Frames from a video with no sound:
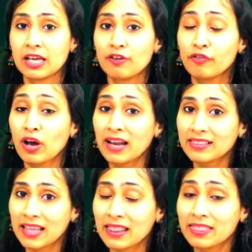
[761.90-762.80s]
If you add
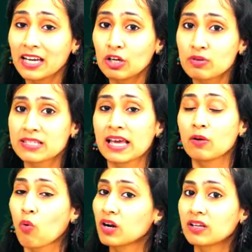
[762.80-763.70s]
10th into
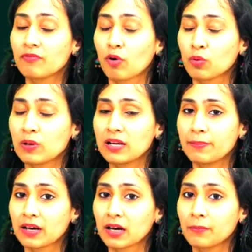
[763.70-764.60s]
sen, what will it
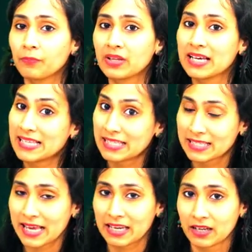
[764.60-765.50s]
become?
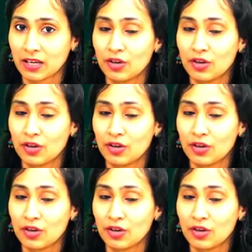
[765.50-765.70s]
Zen.